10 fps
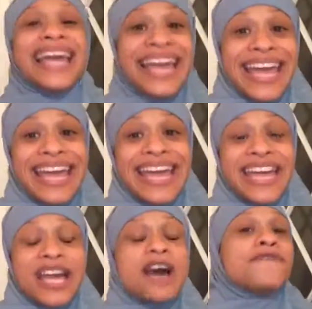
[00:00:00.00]

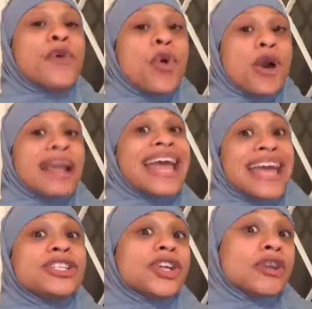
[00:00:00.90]
E for
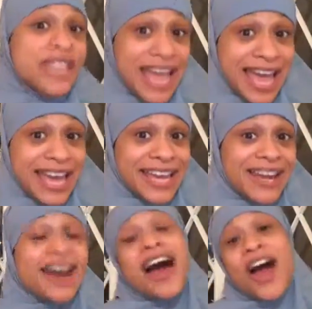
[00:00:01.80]
entertain.